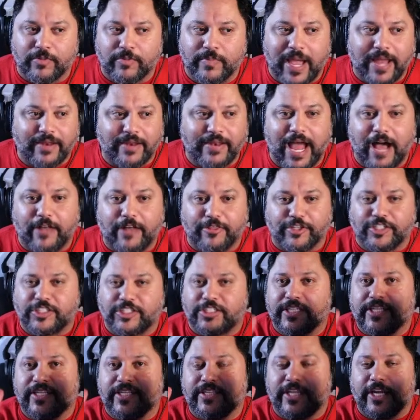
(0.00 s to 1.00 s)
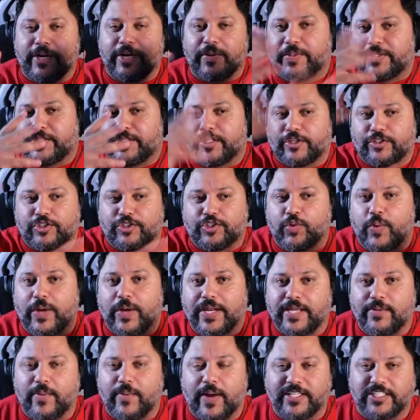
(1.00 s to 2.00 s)
and now they're sitting there with their 20
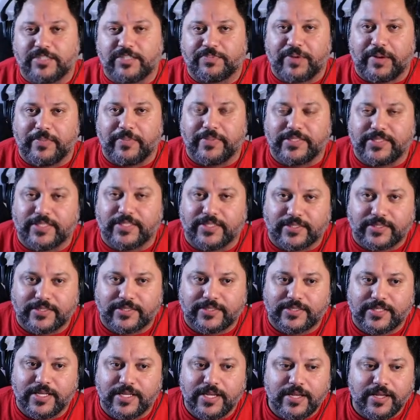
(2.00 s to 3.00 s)
white supremacists,